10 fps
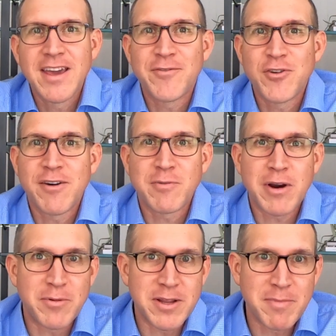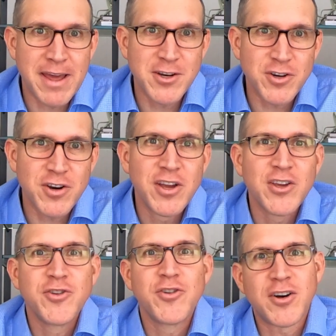If you have a property manager,
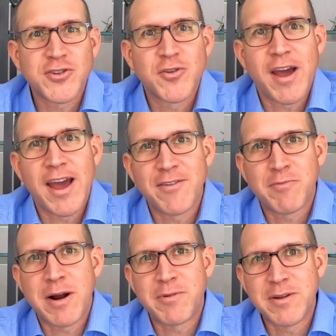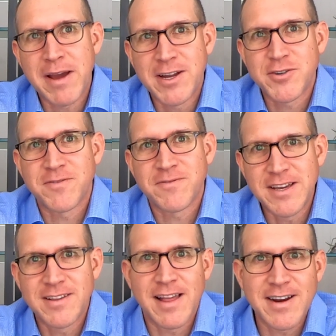you'd also have a property manager
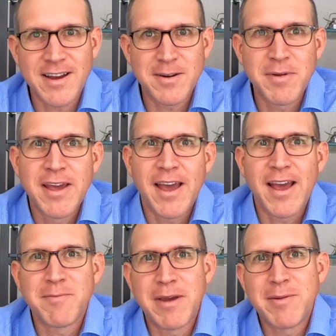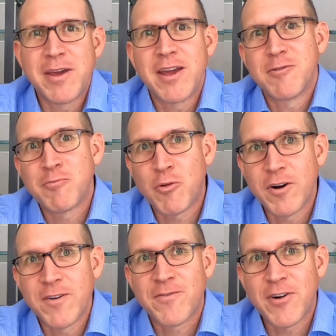fee line item and maybe a
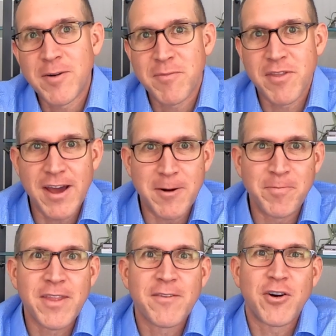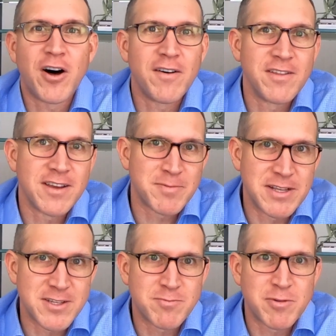report from them for all the
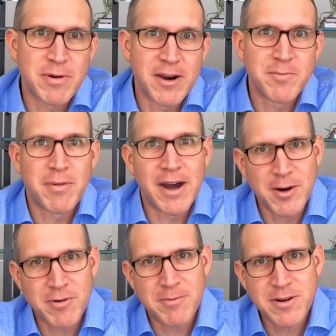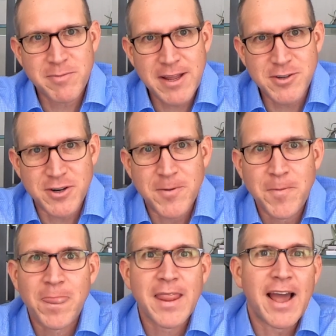expenses prepared by your property manager.
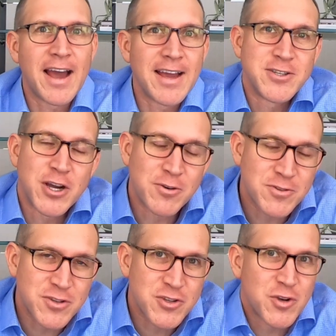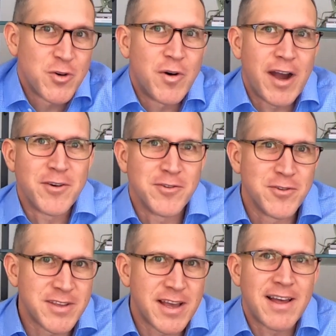I don't, so I don't
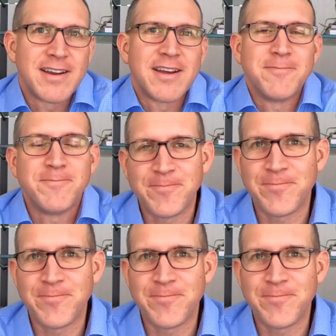use that line item.